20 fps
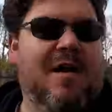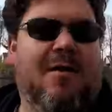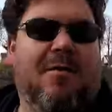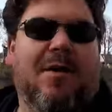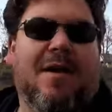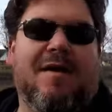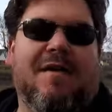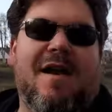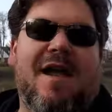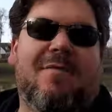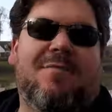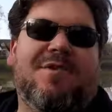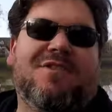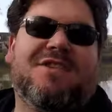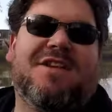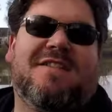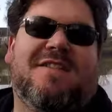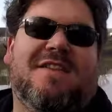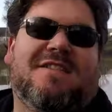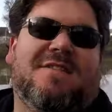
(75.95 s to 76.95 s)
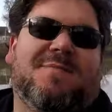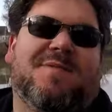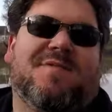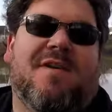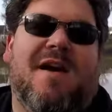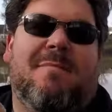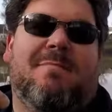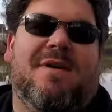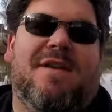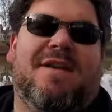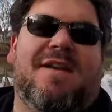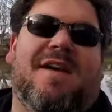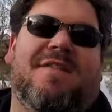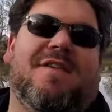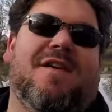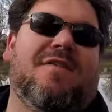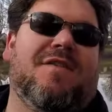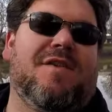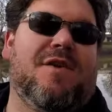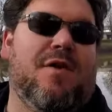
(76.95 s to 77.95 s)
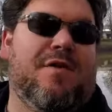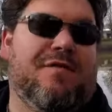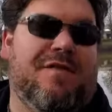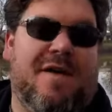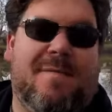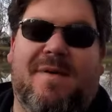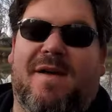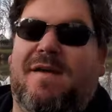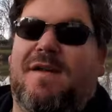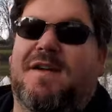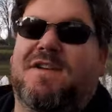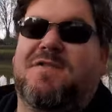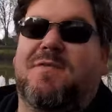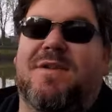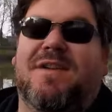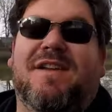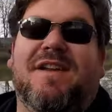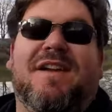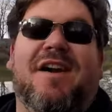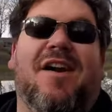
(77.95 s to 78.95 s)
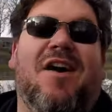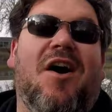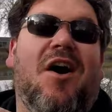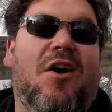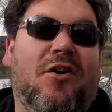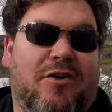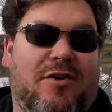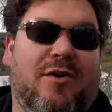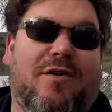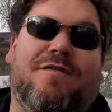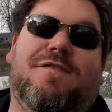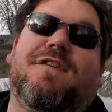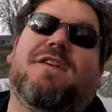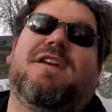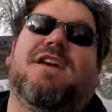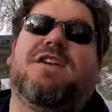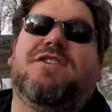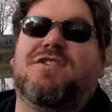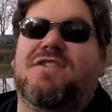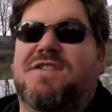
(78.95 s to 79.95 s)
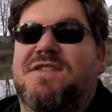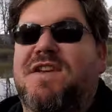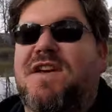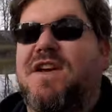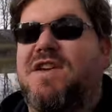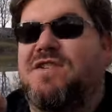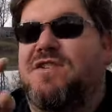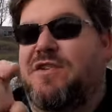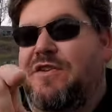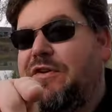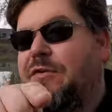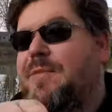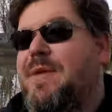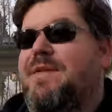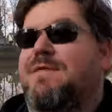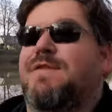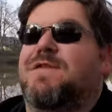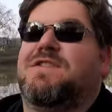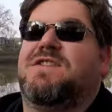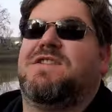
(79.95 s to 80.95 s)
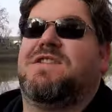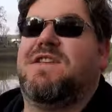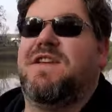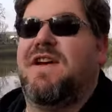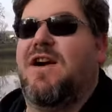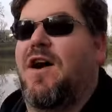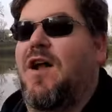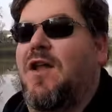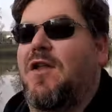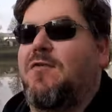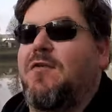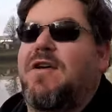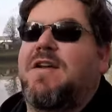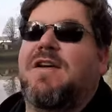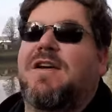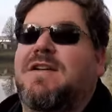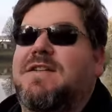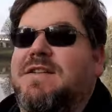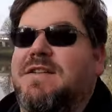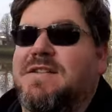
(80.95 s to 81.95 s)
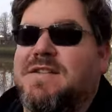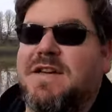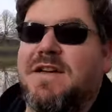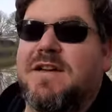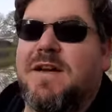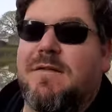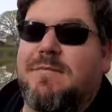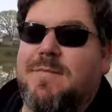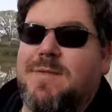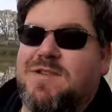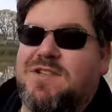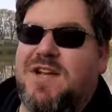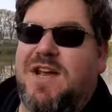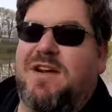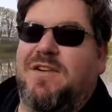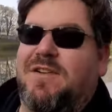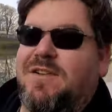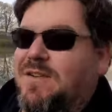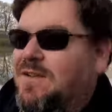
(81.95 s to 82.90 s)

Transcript: While you're at it, I want you to hit that subscribe button down there and the notify bell next to it. Click all notifications so you'll be the first to see all great content that's going to come from this channel.